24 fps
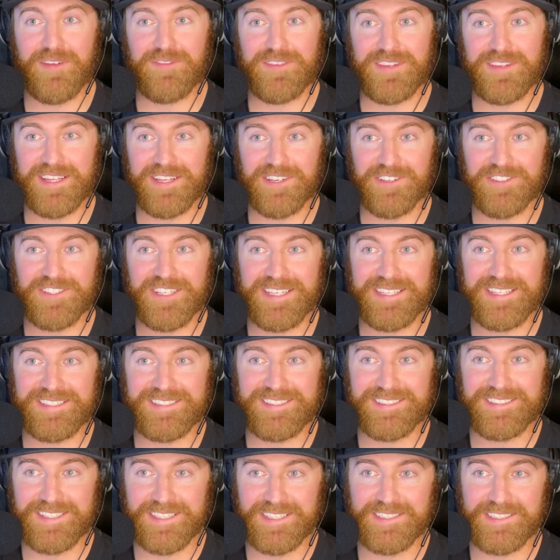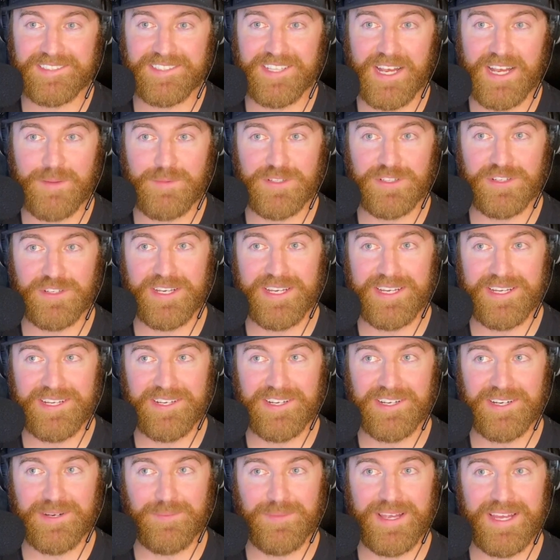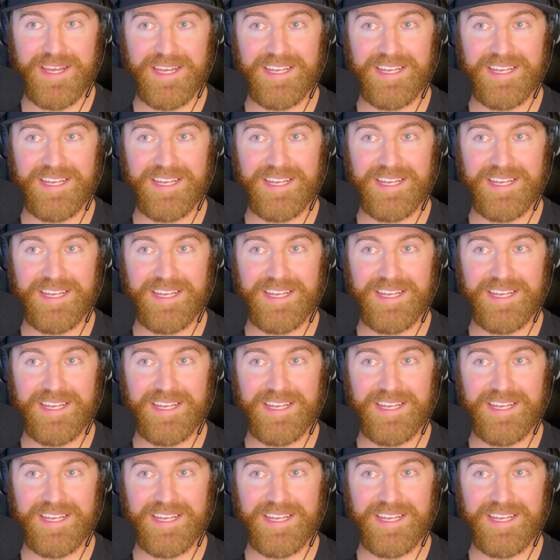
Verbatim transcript: fifty, they're saying six times your income.